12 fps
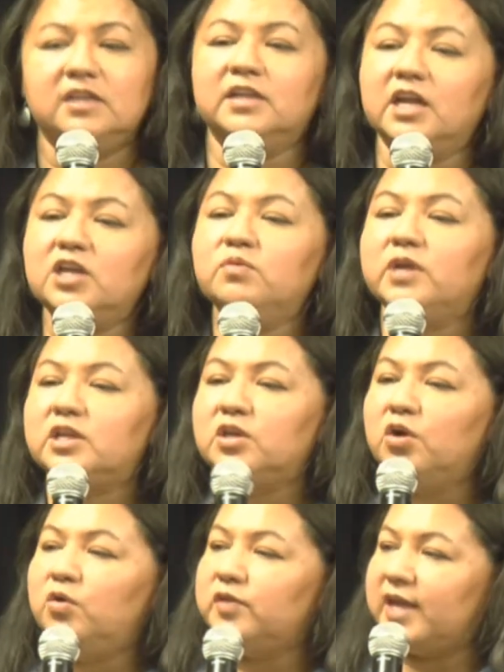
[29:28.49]
Then you would
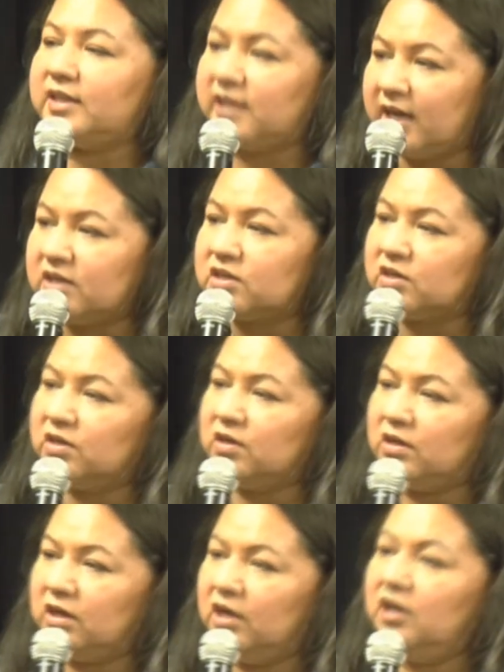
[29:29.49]
know that that
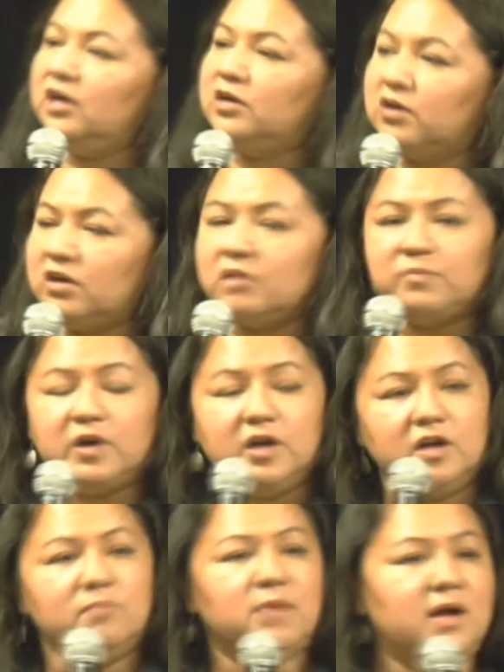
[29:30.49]
girl, her gukum or
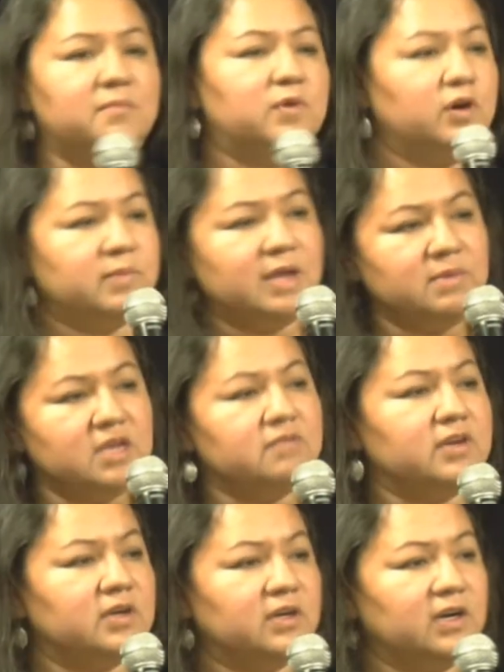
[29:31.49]
her mom, or maybe
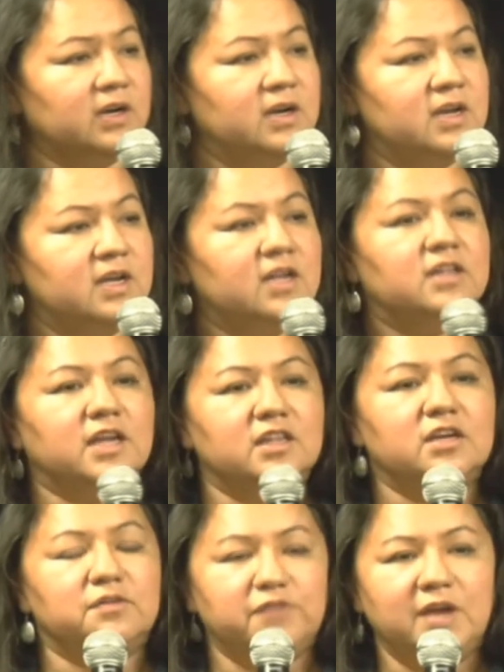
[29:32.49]
even her,
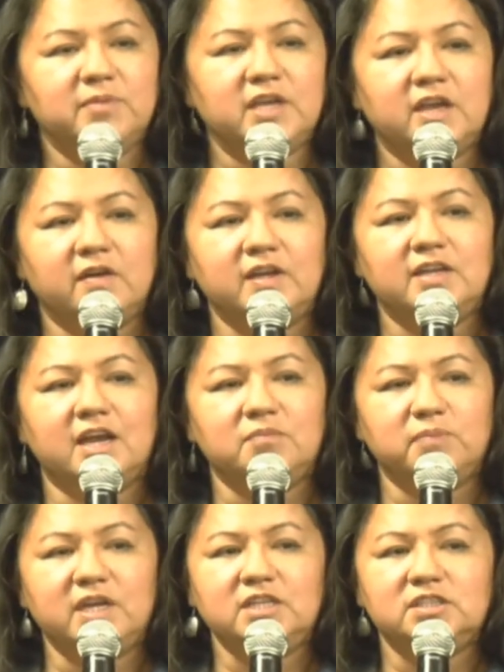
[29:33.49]
that their family carried
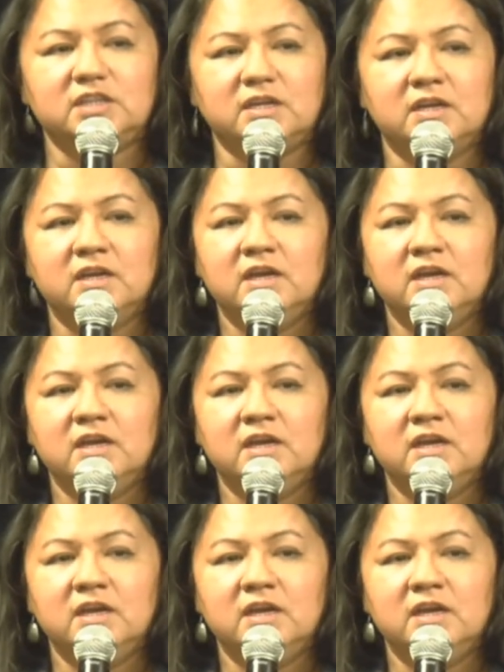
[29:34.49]
that medicine.